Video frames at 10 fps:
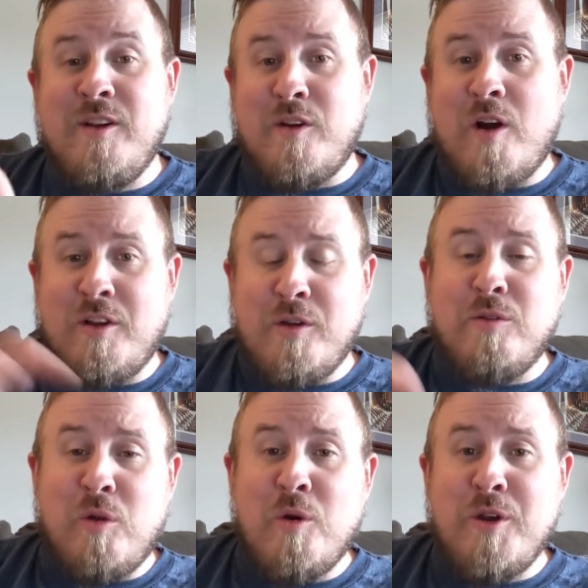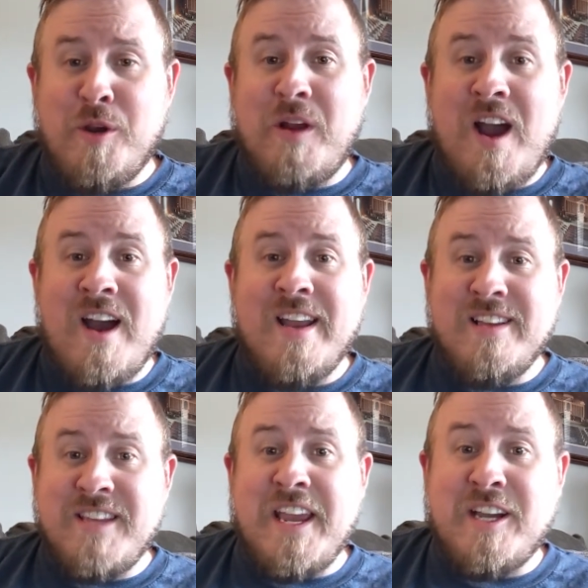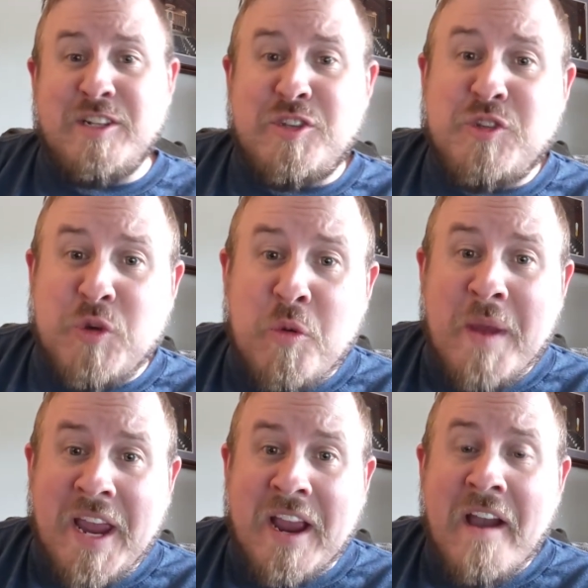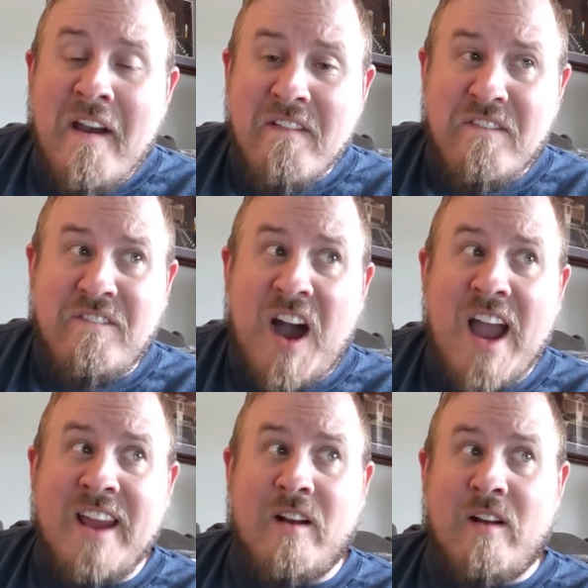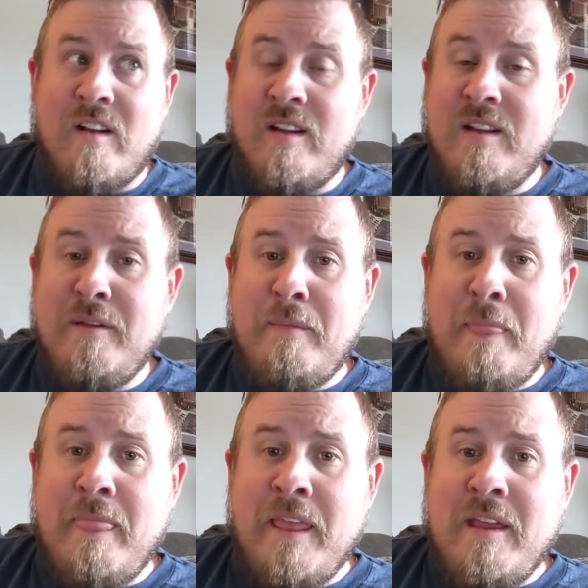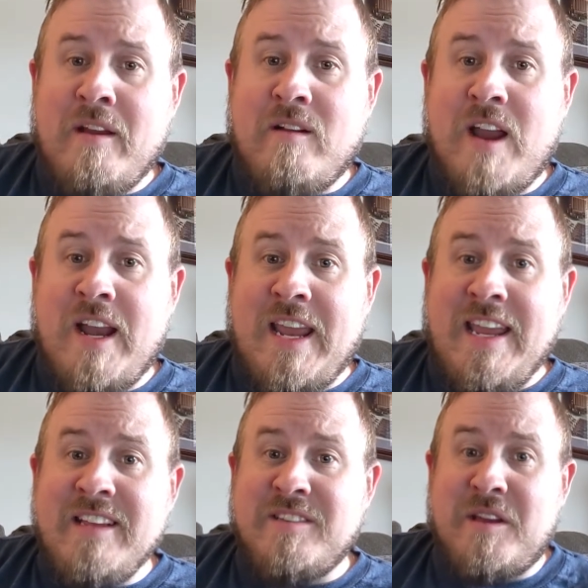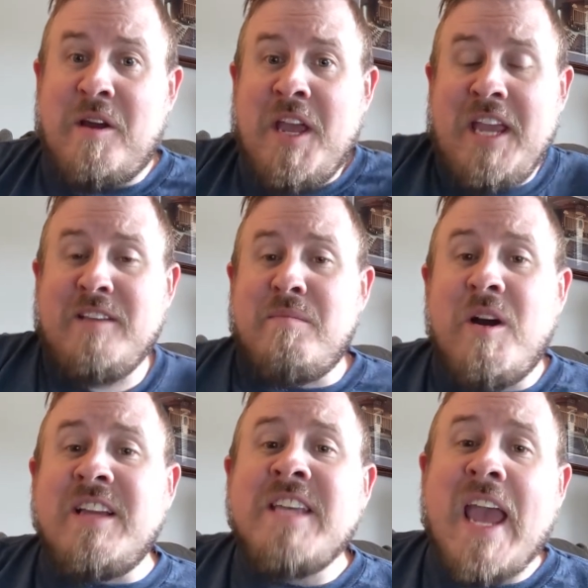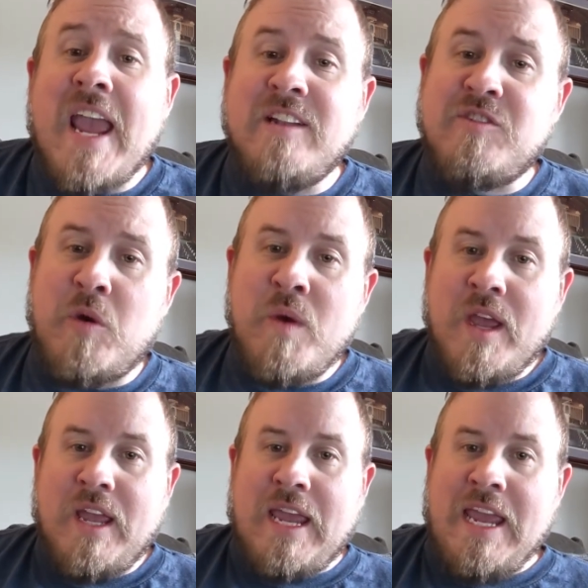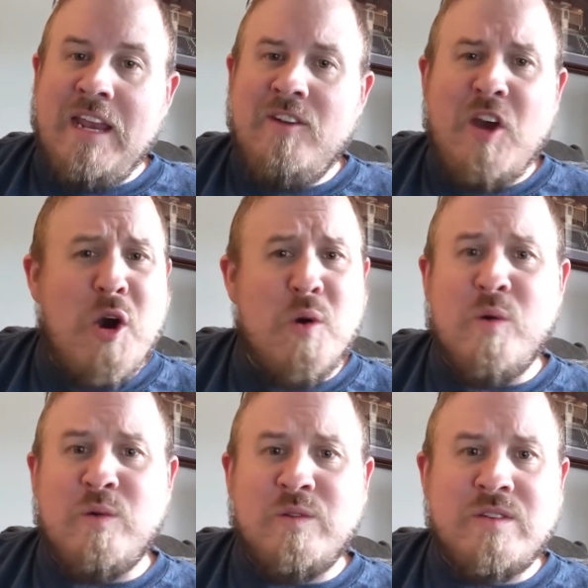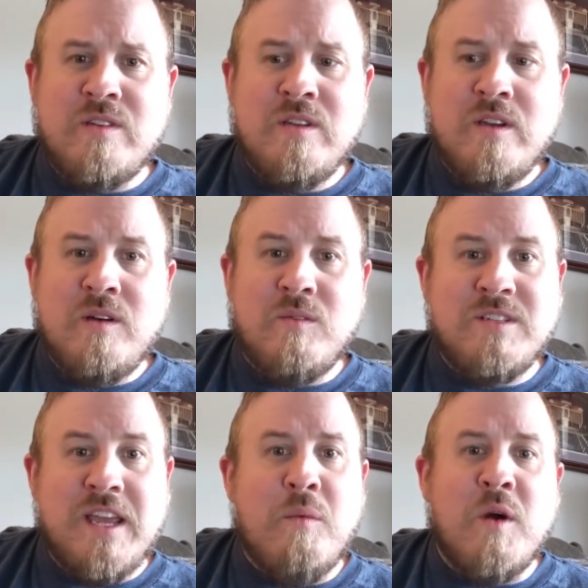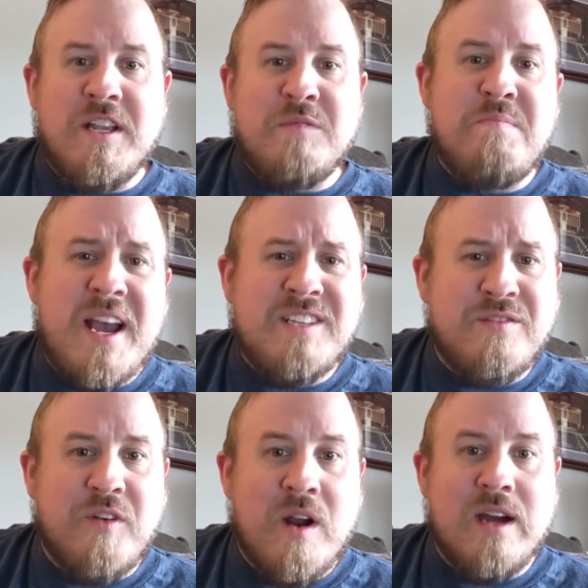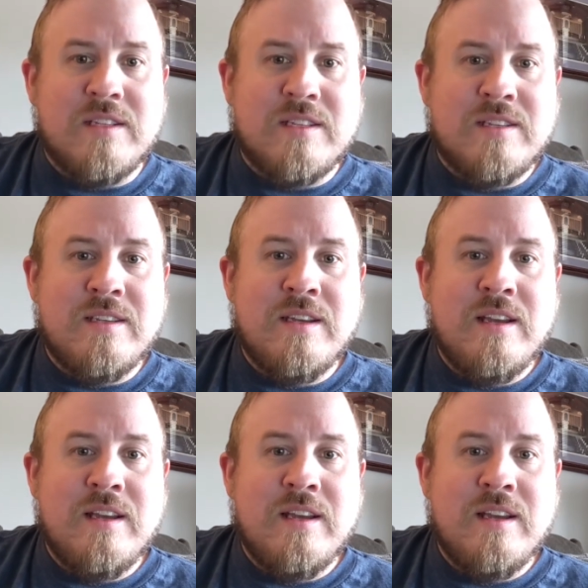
your Lord, your God, is a consuming fire." Right? He is among us, and so he knows once again what is best for us,